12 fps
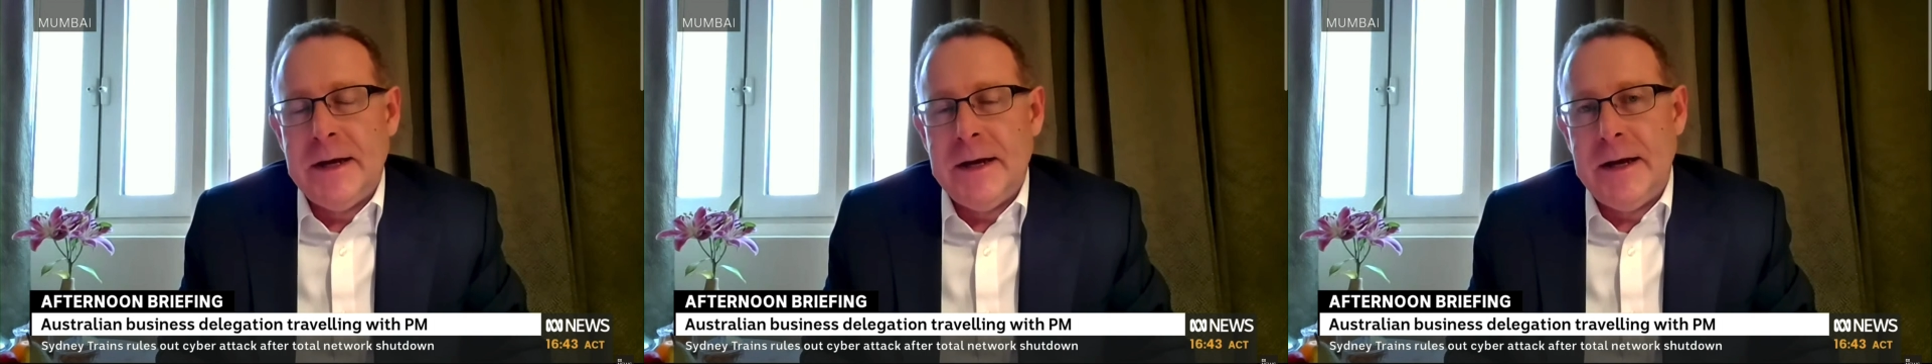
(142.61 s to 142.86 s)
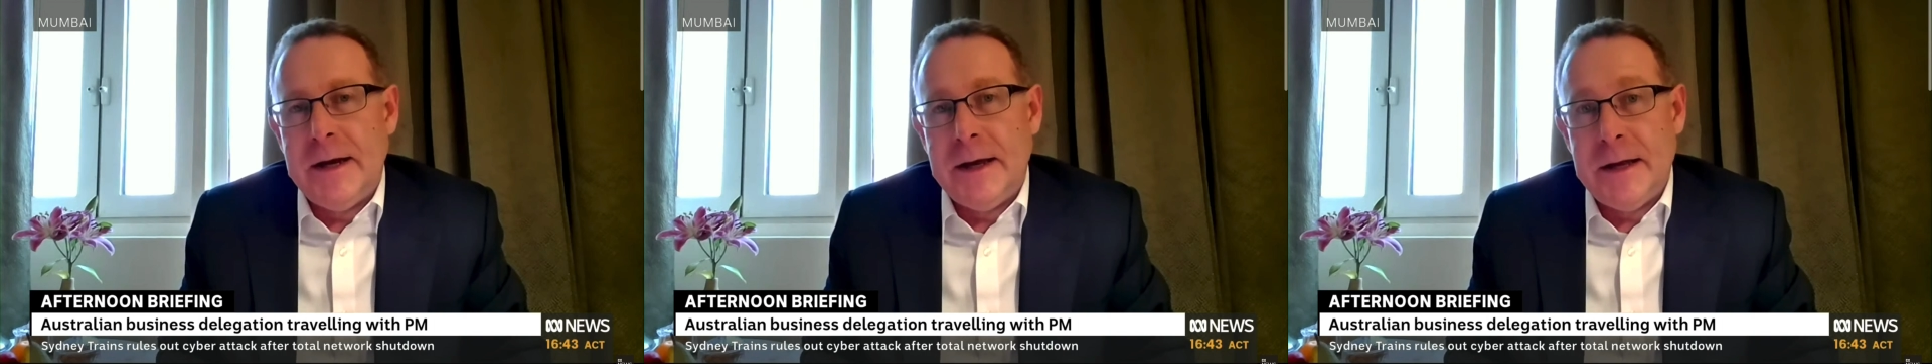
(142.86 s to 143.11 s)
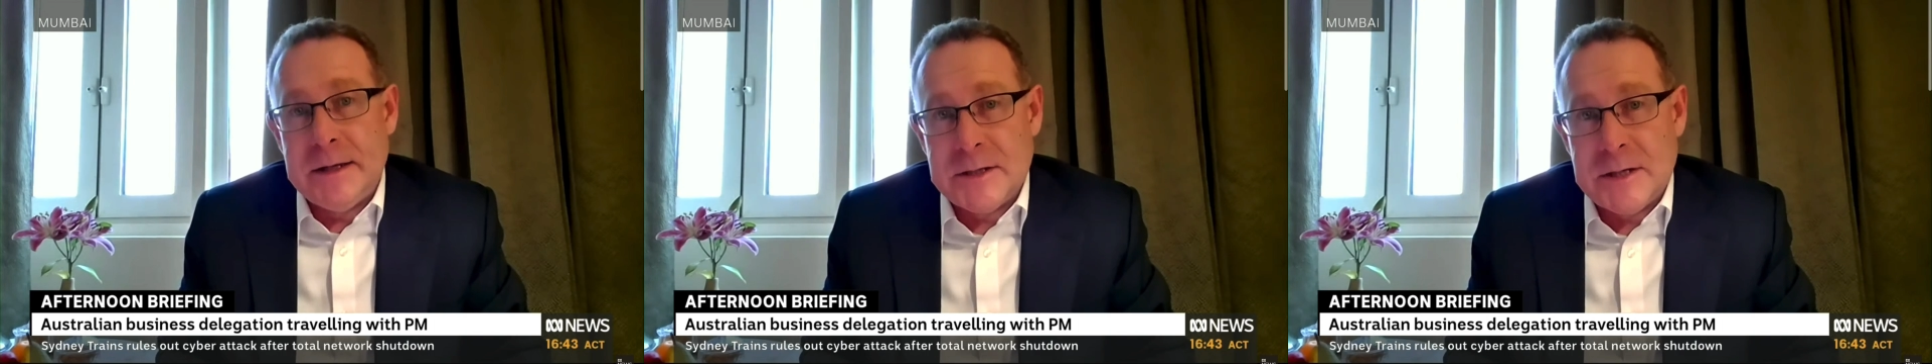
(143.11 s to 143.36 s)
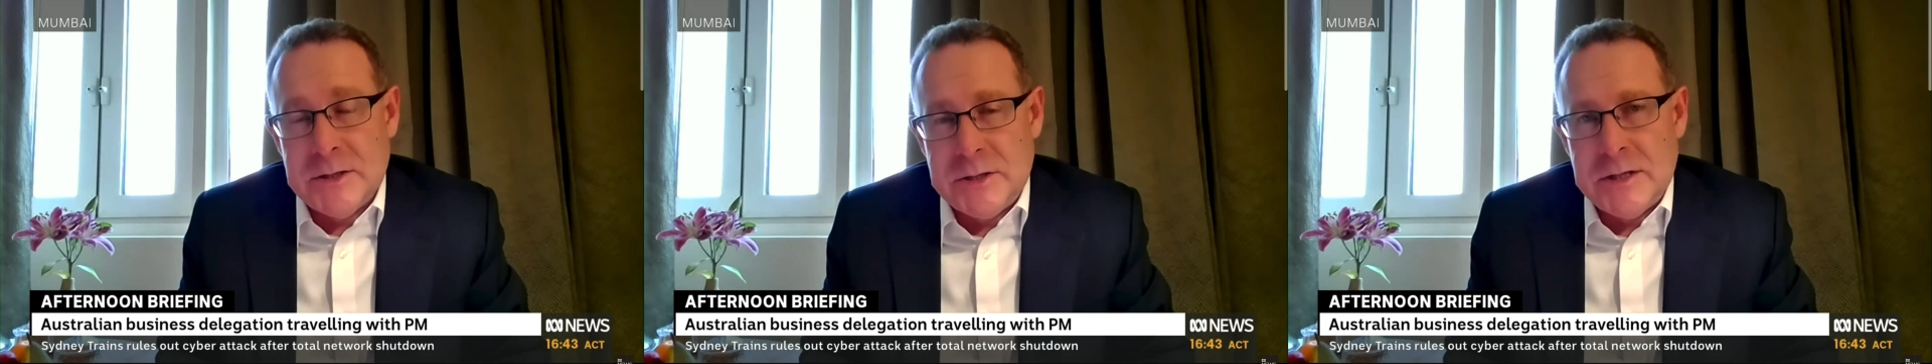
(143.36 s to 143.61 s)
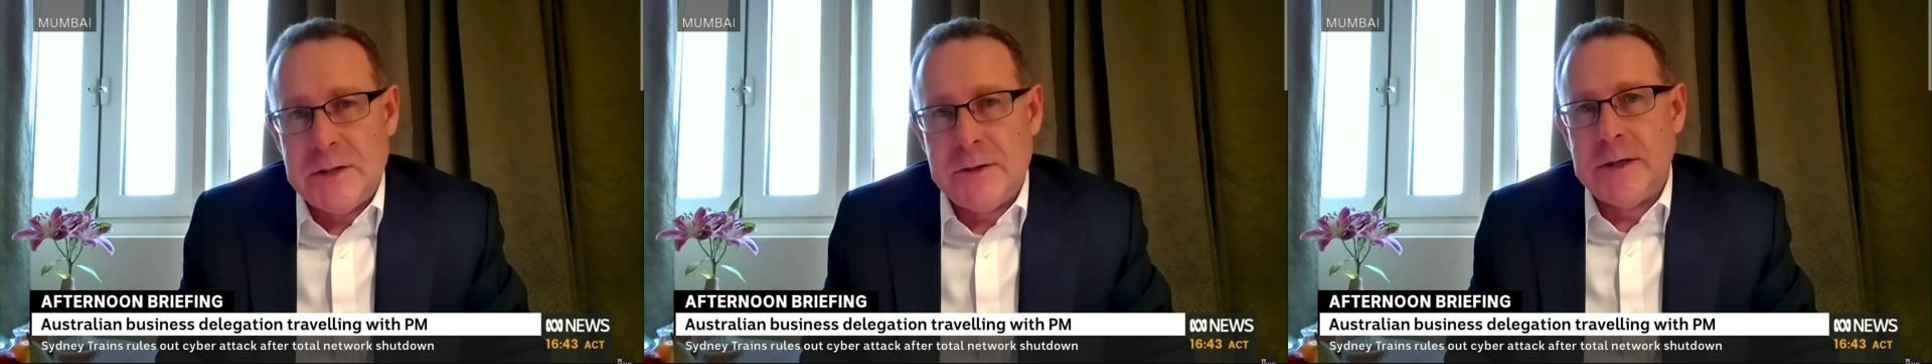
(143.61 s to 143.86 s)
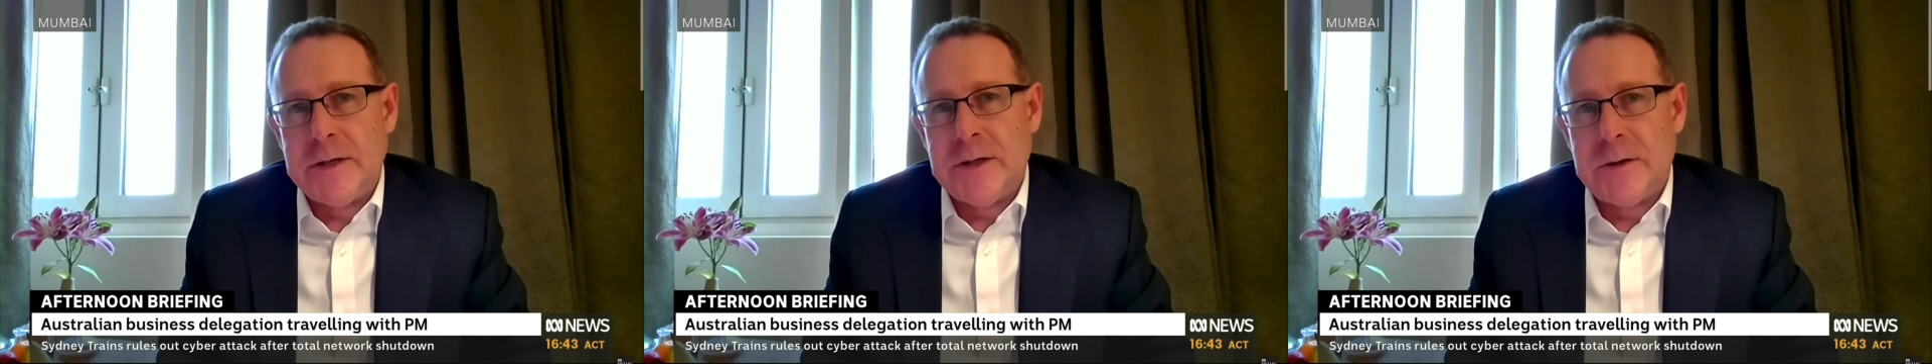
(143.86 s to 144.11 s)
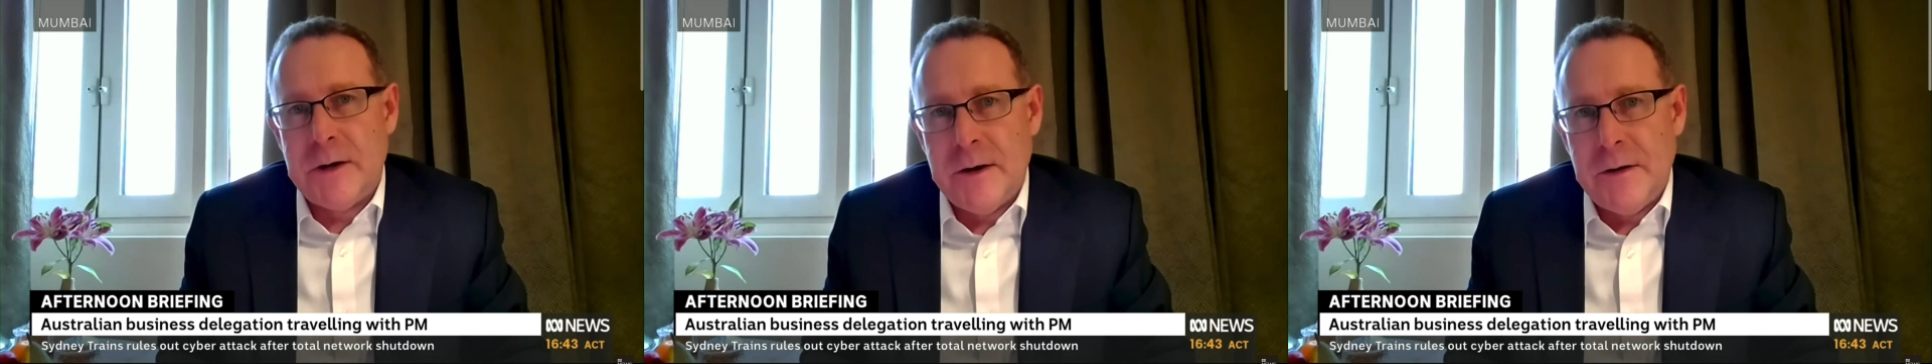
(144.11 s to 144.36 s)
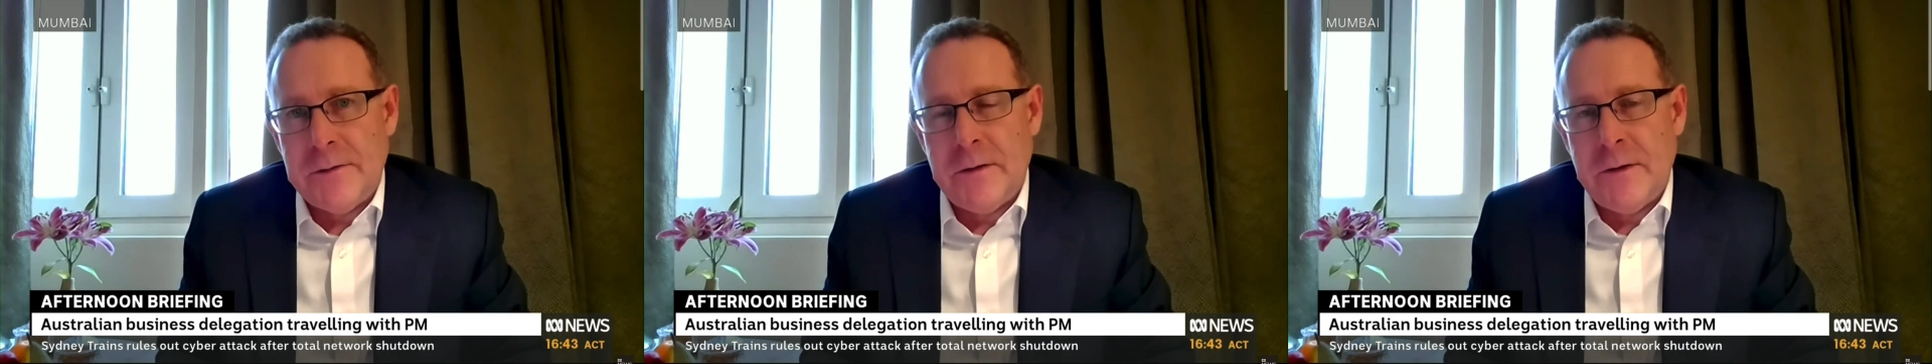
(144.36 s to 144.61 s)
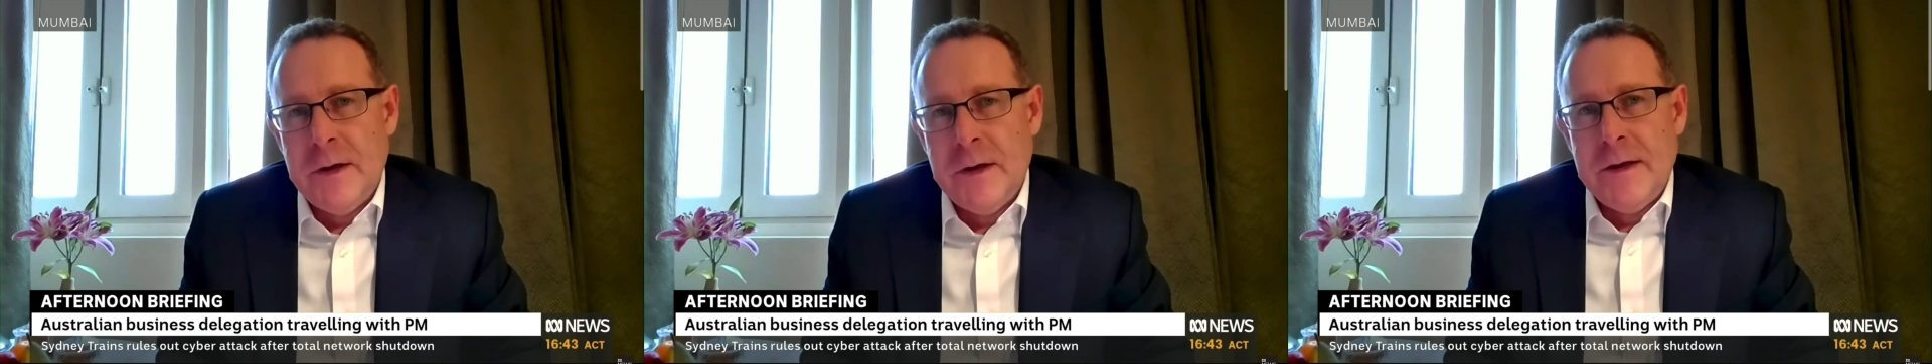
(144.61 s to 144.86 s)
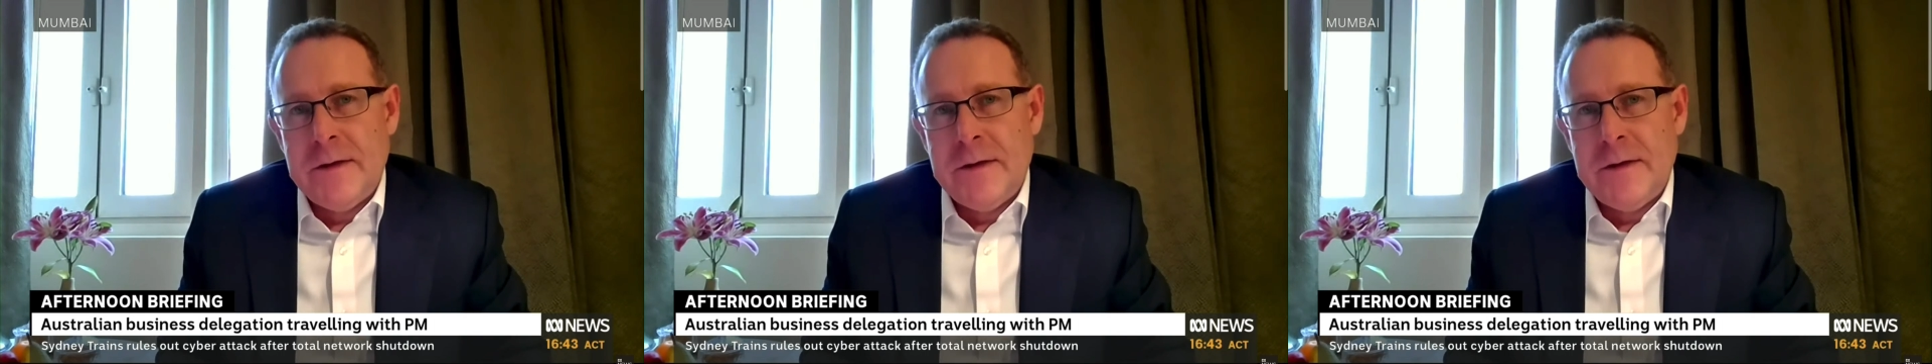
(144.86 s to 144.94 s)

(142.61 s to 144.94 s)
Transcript: And it's continuing to grow. So